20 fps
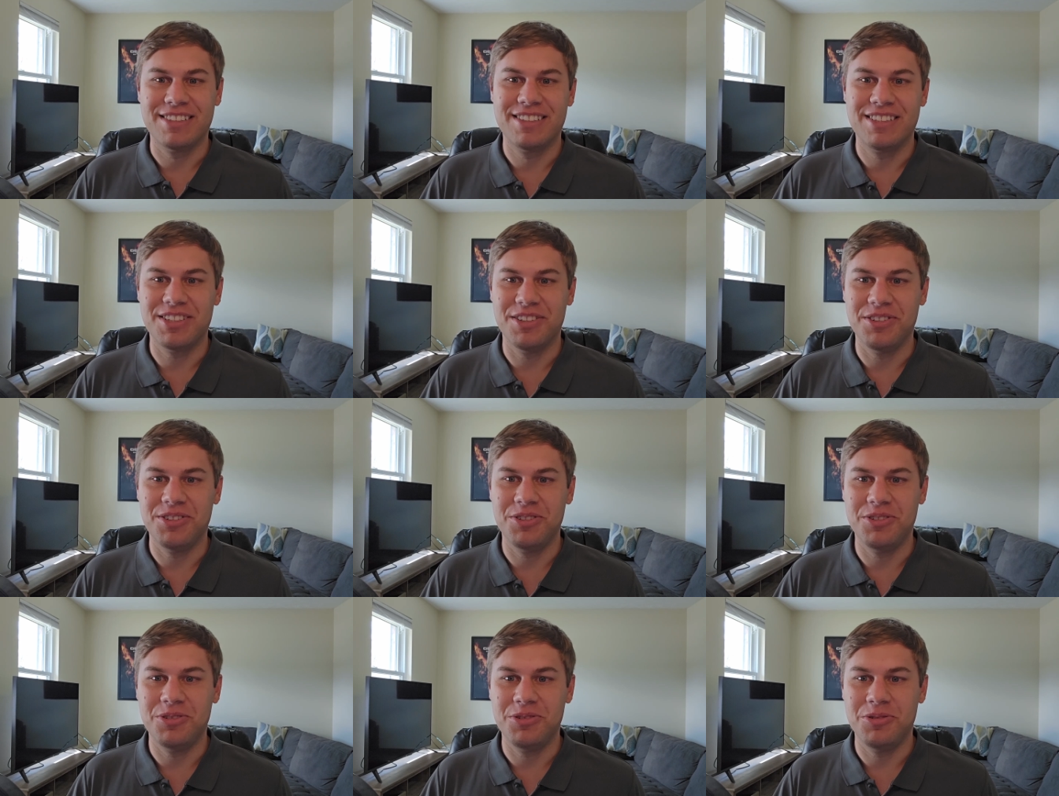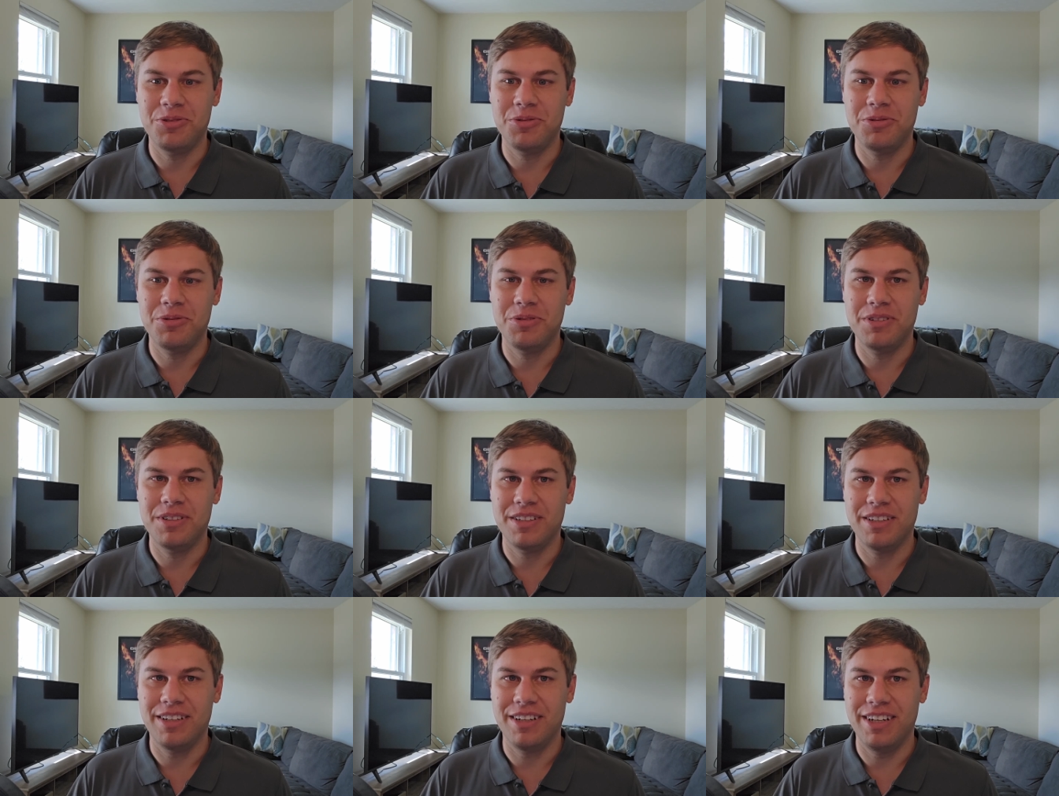
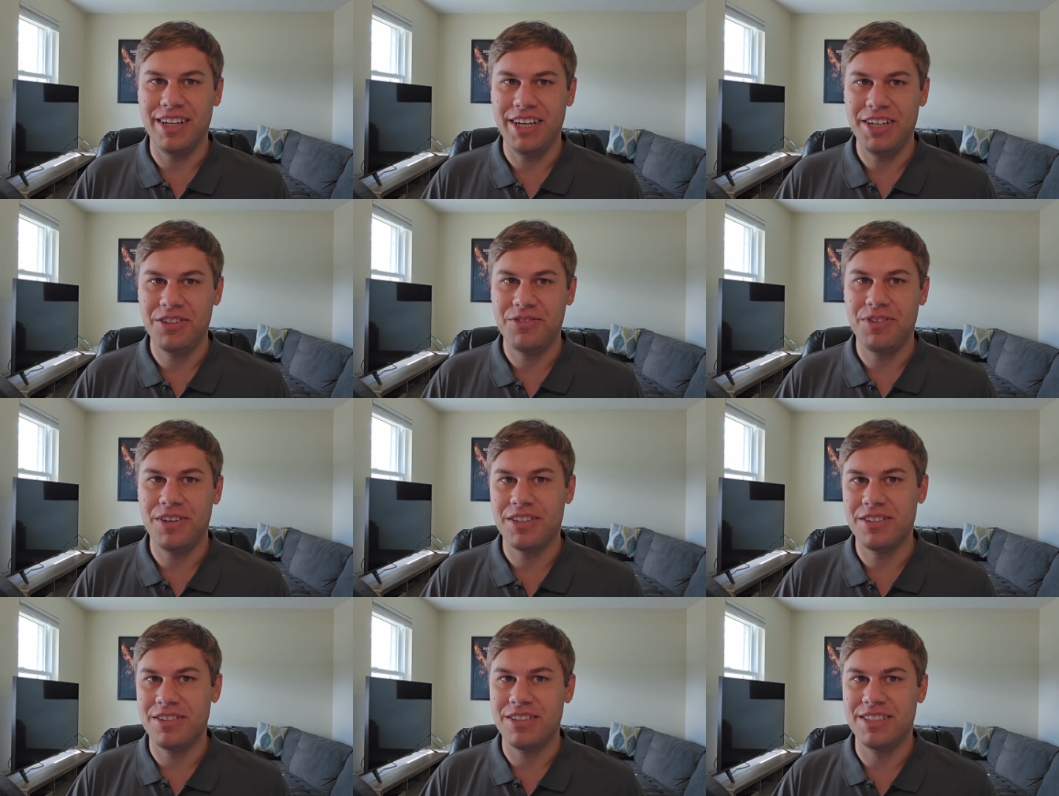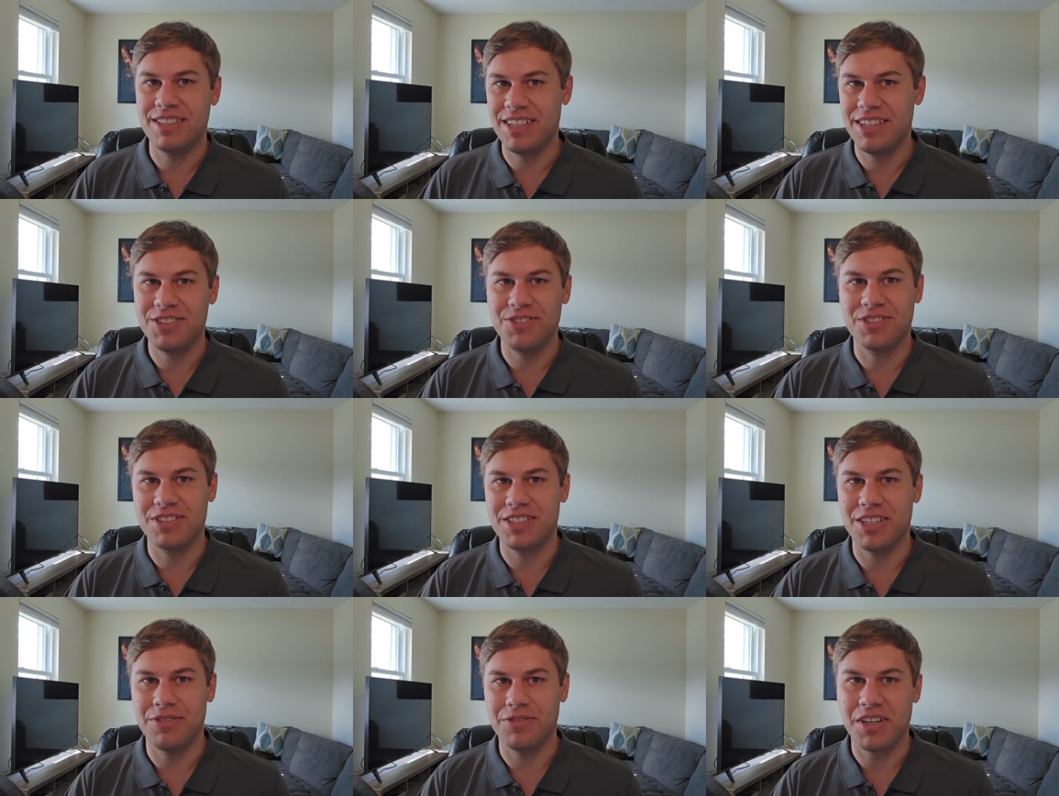So a lot of our essential
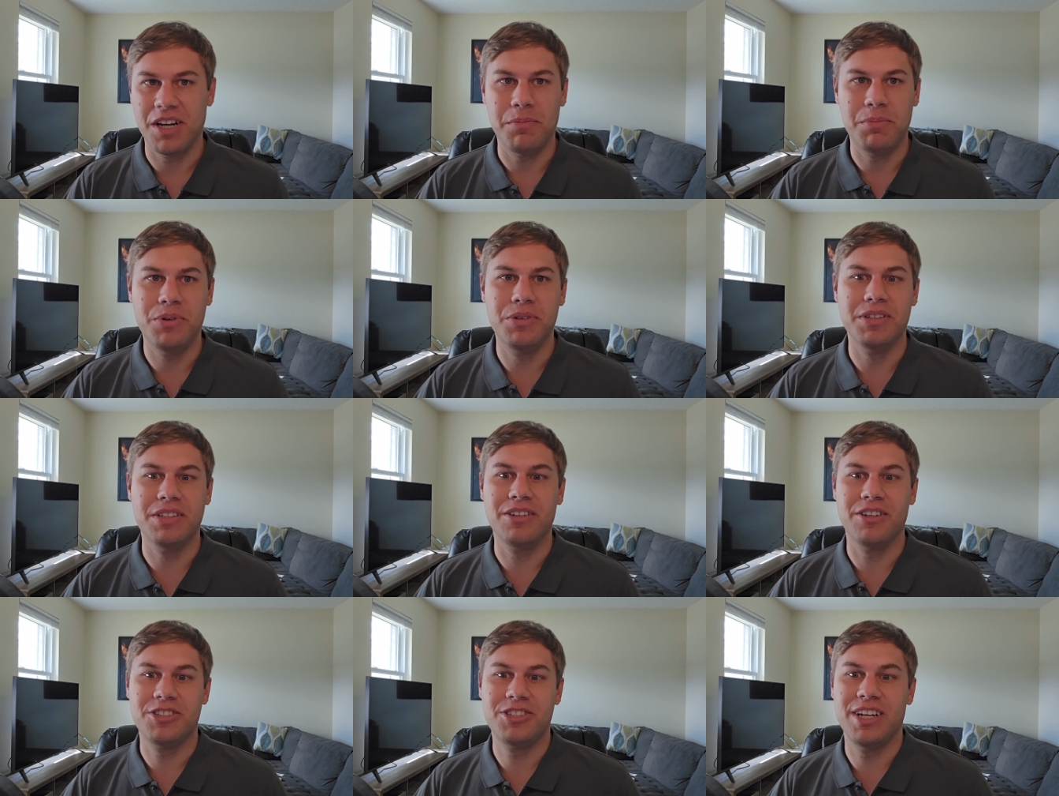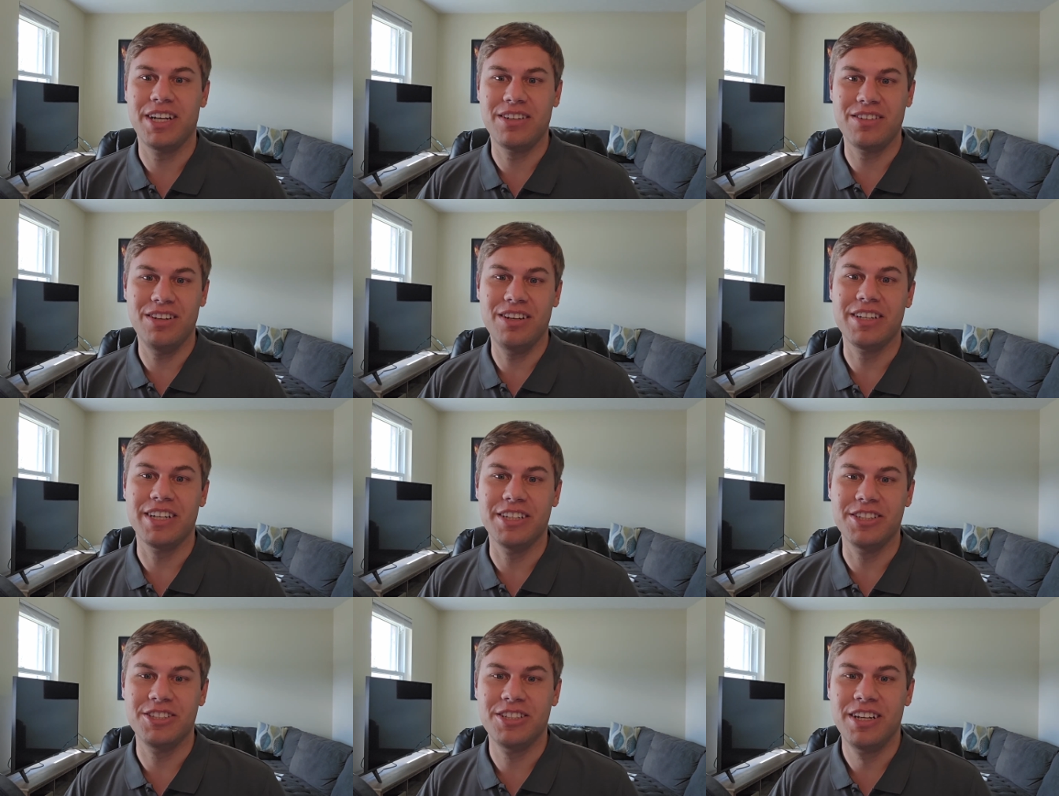stuff got put in our checked
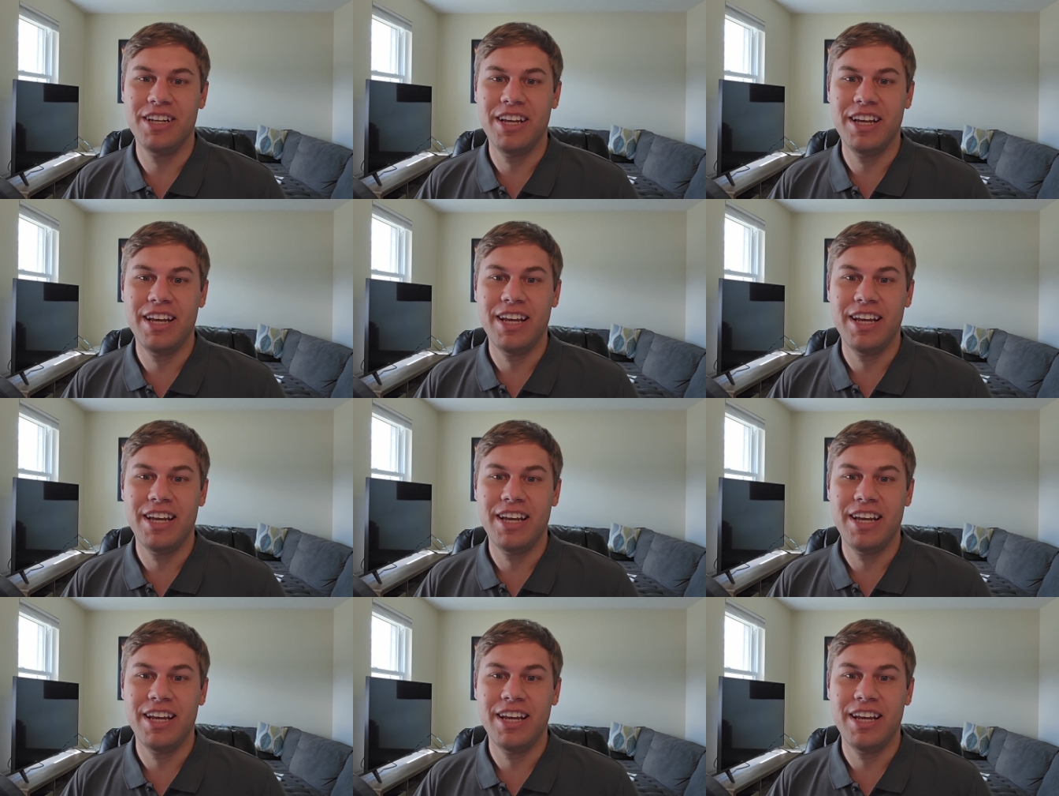luggage,